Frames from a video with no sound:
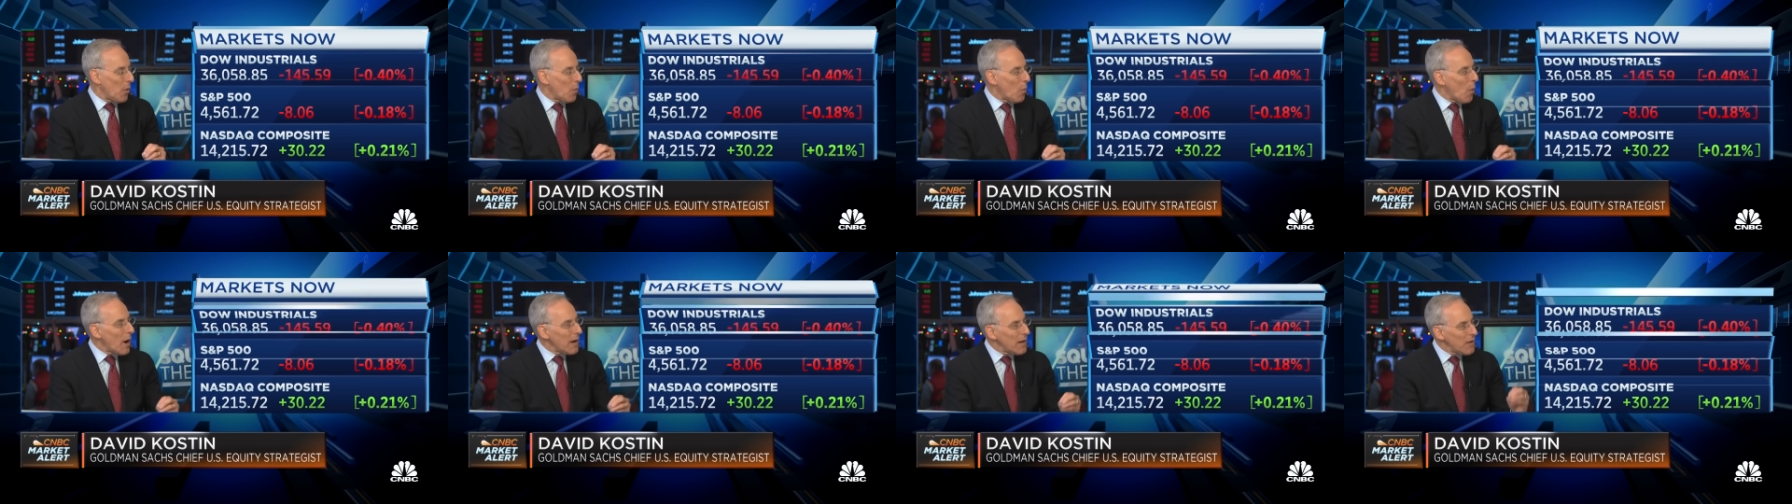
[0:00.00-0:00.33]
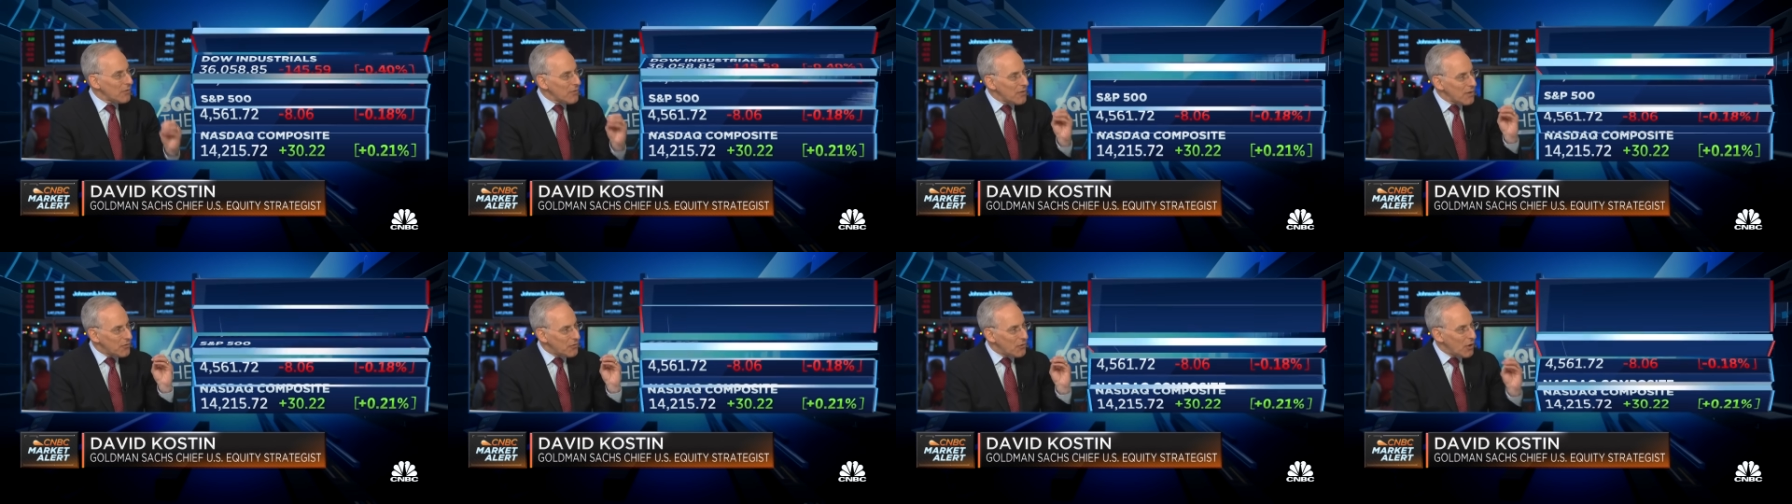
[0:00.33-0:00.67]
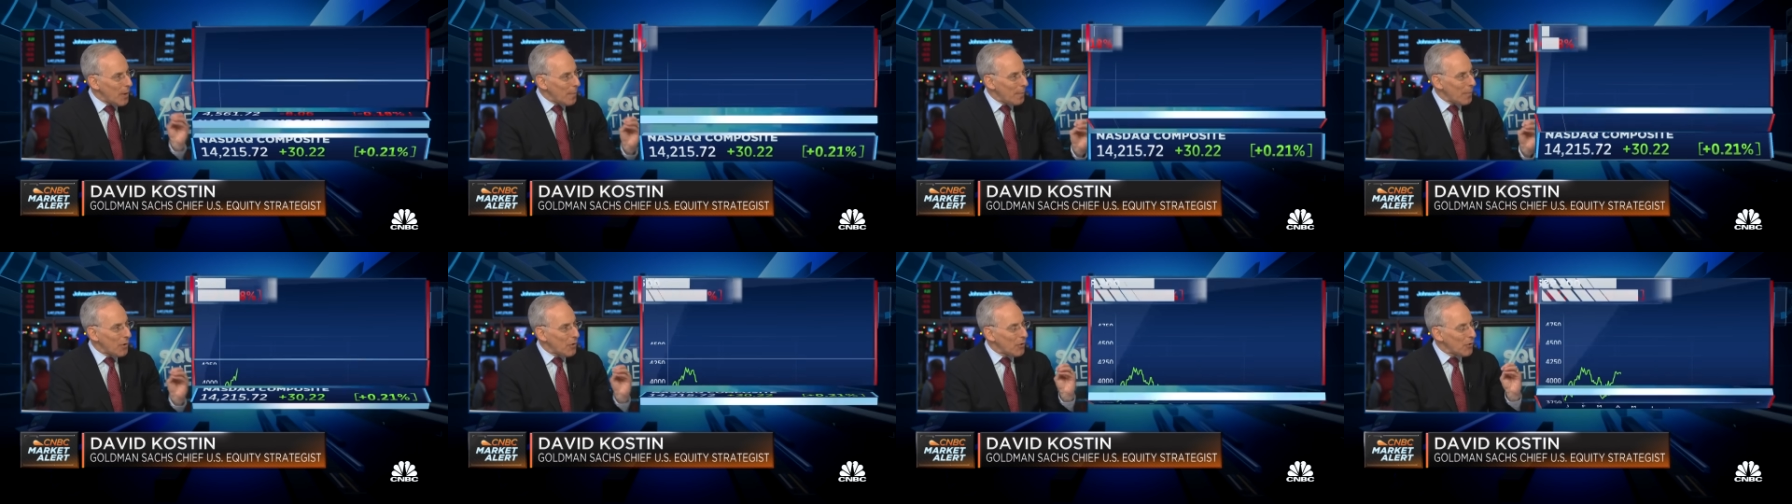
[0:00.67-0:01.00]
What is the
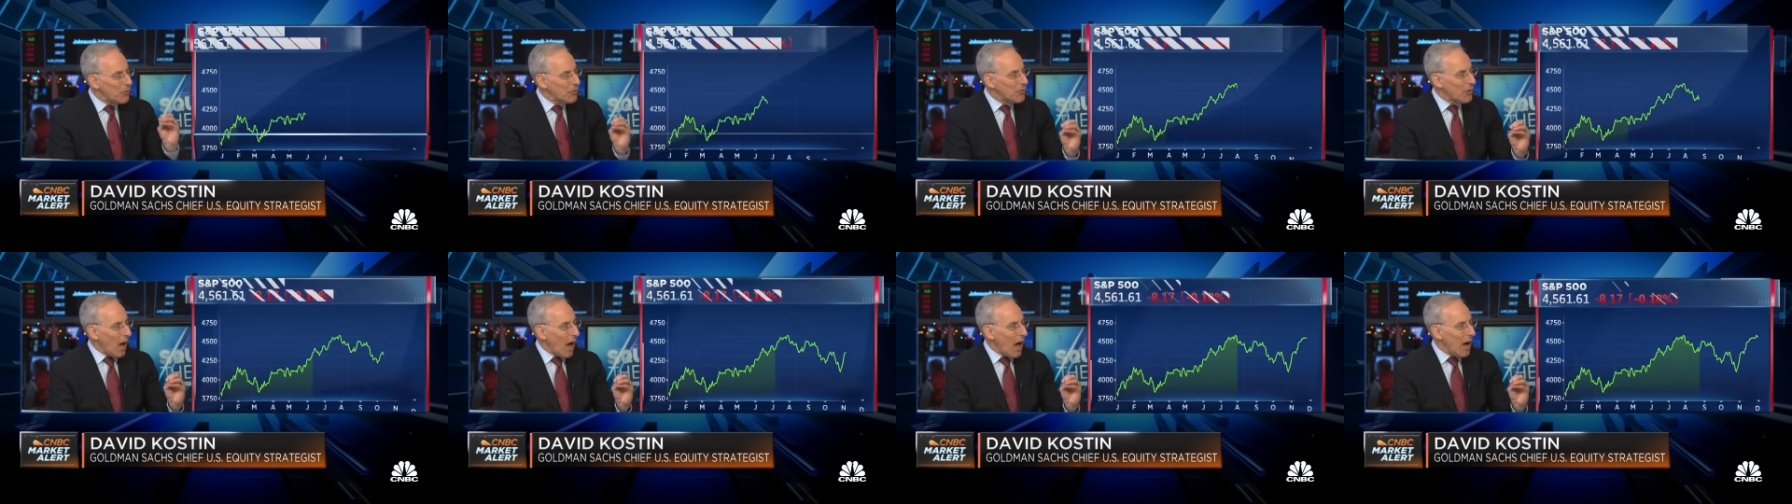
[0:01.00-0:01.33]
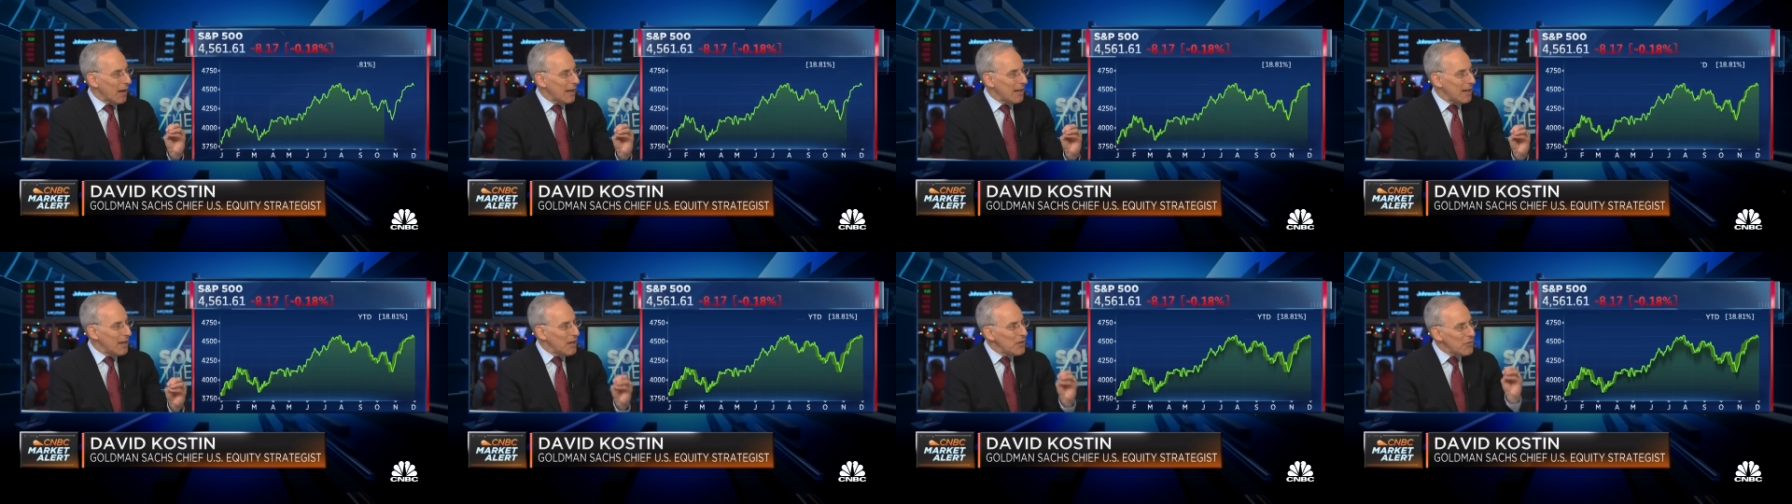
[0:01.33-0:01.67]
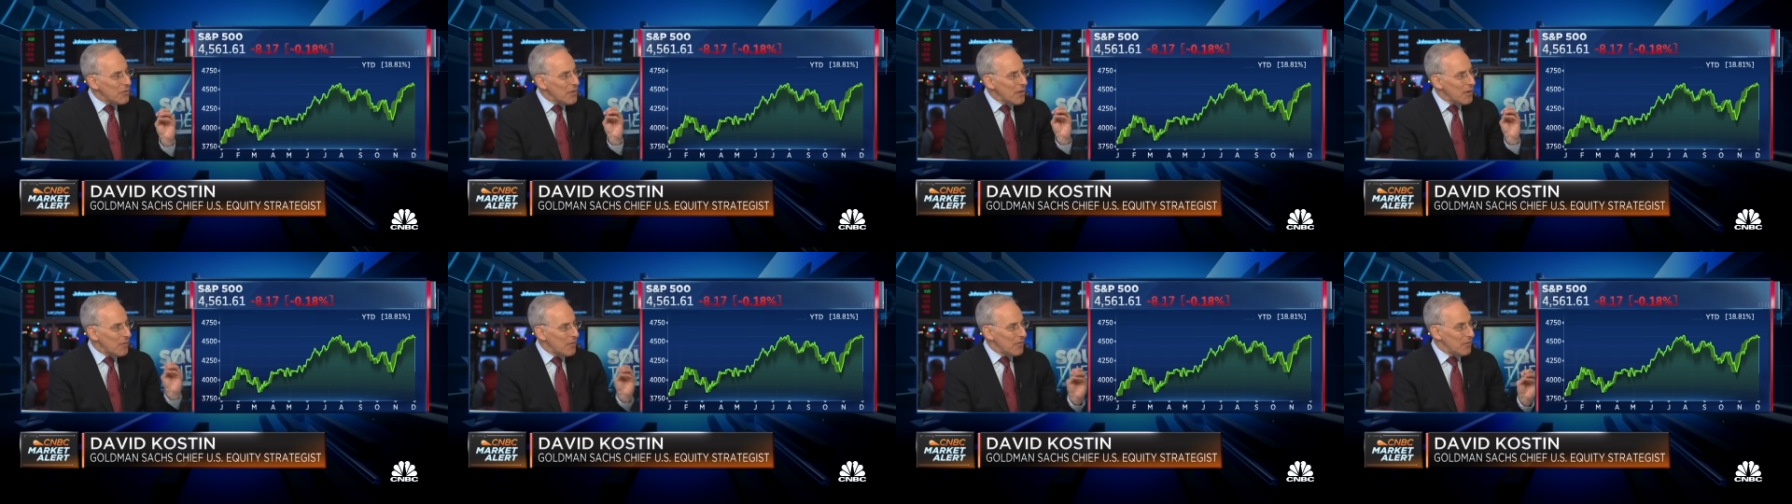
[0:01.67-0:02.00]
typical stock?
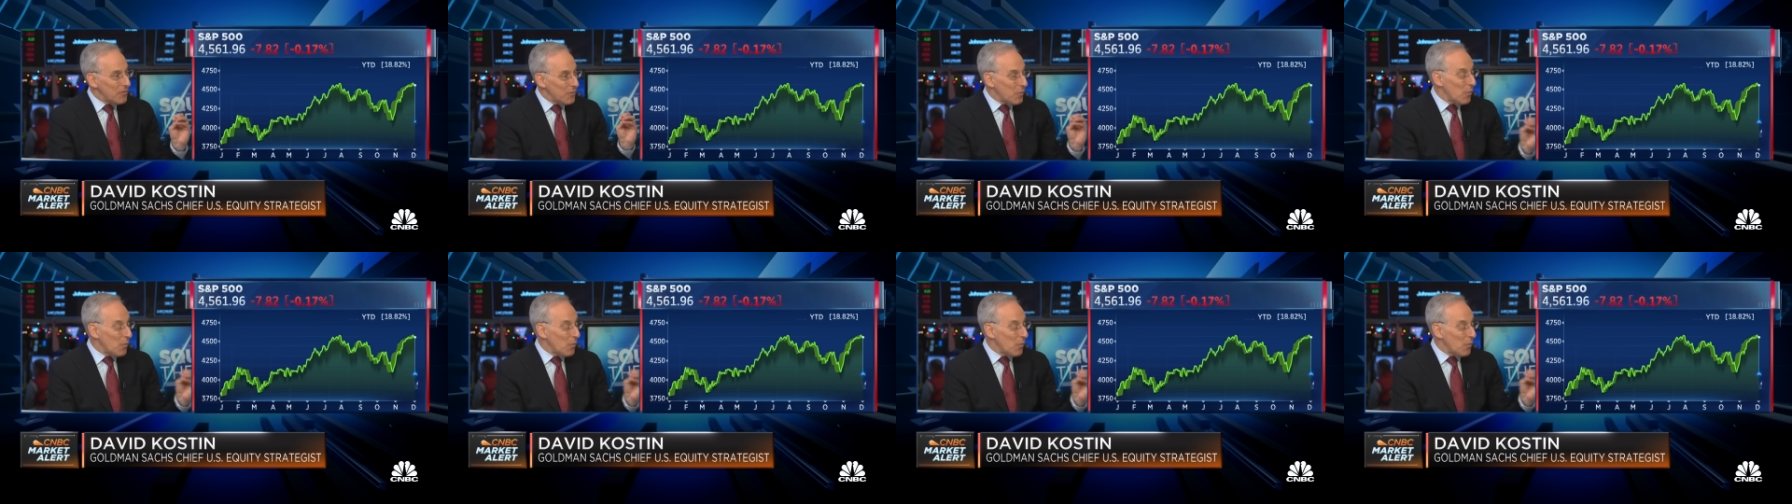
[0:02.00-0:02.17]
Is the